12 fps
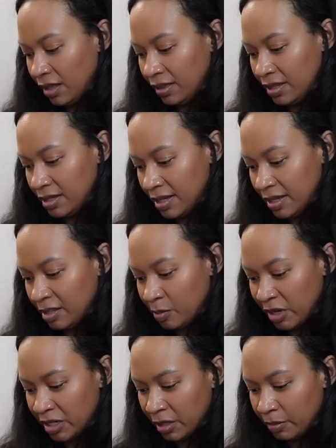This is
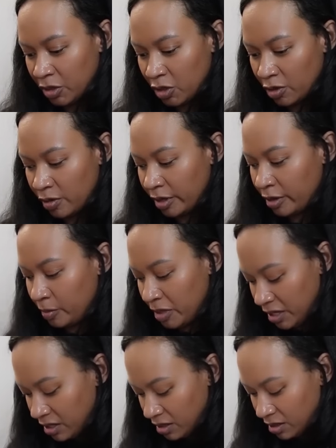my Temperature Quaker
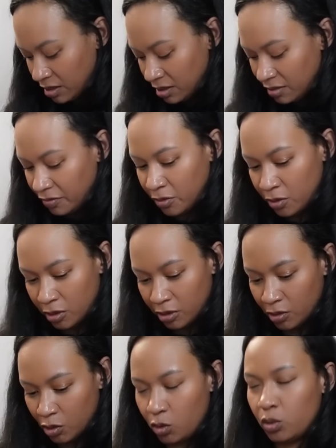piece for
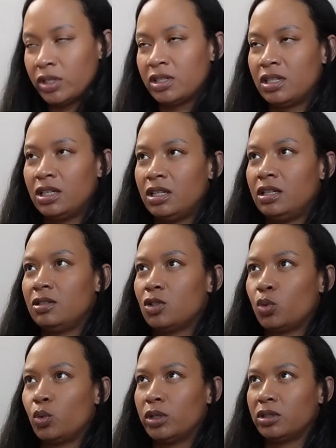
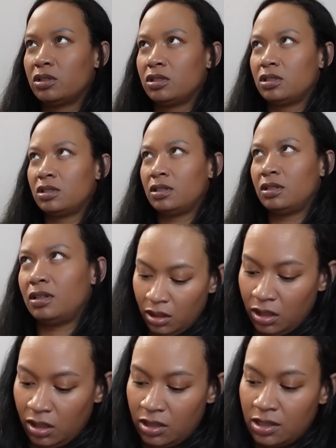2020.
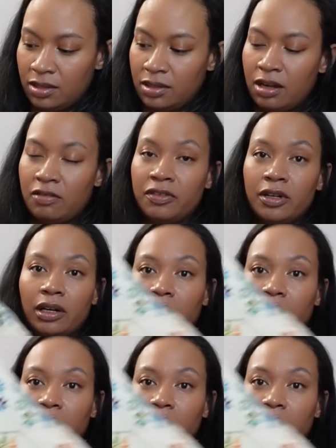And this is how far I